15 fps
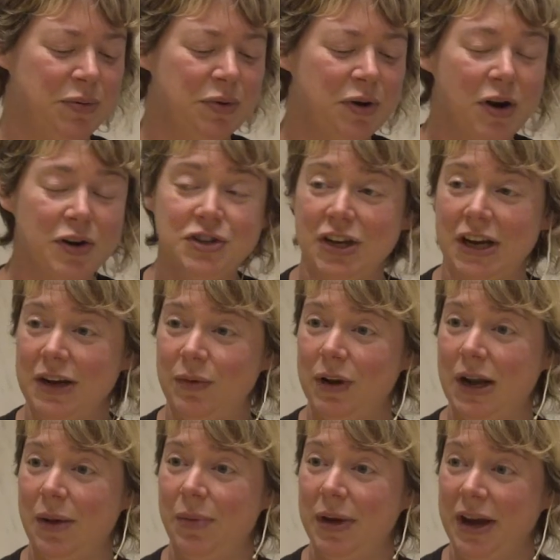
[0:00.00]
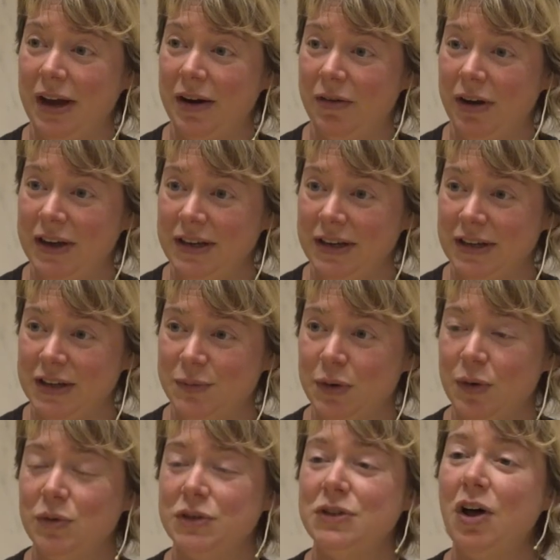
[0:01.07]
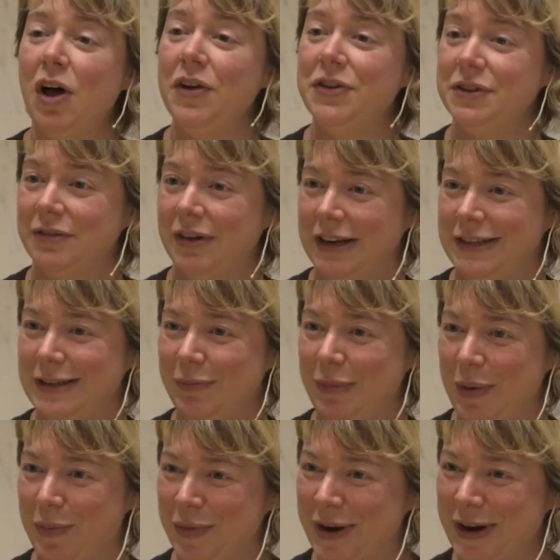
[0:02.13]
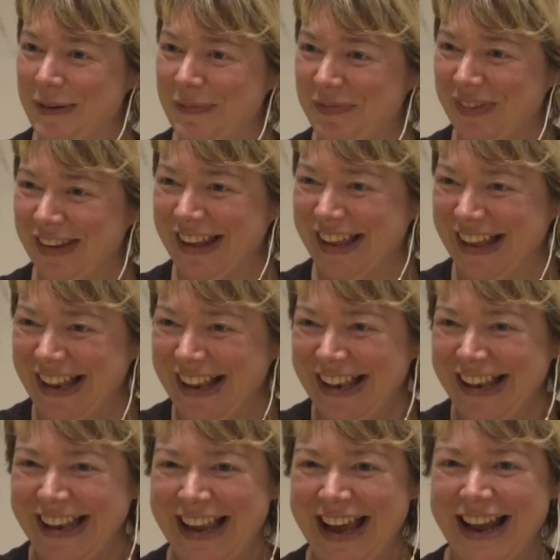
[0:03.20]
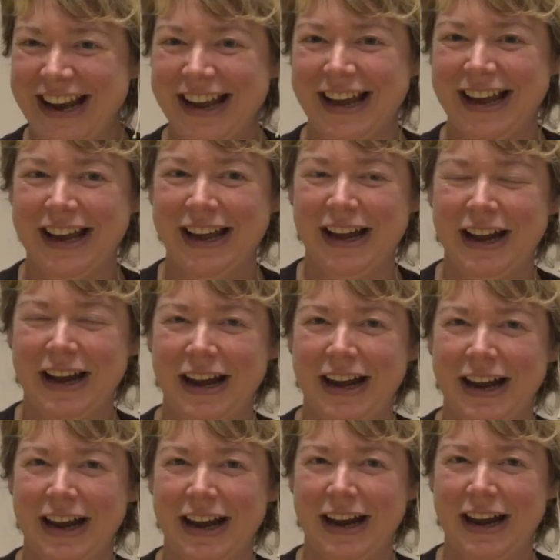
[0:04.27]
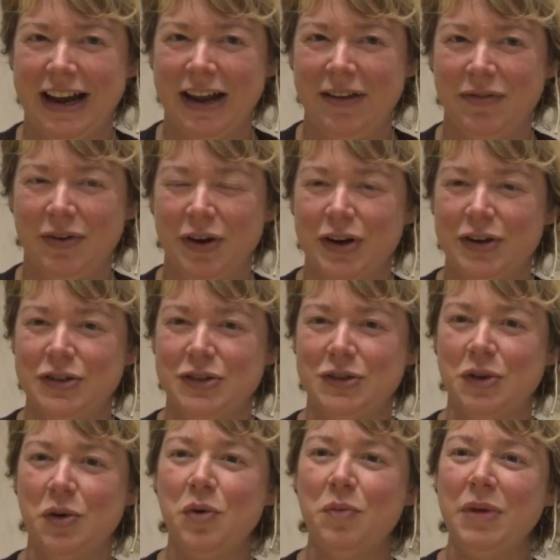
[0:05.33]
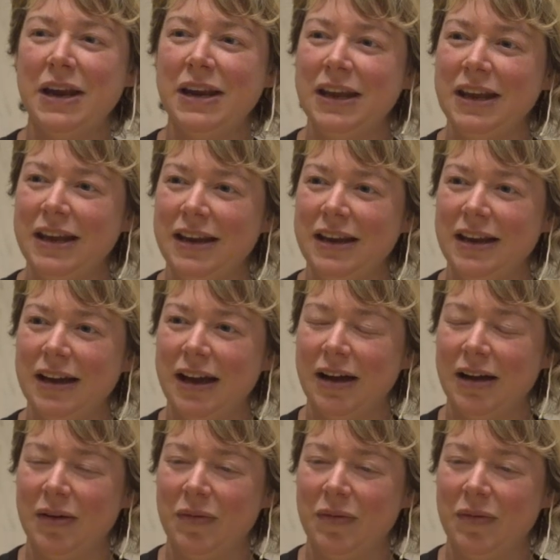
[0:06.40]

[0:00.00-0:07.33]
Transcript: project when I began writing this book was not to write a memoir, and I've heard so many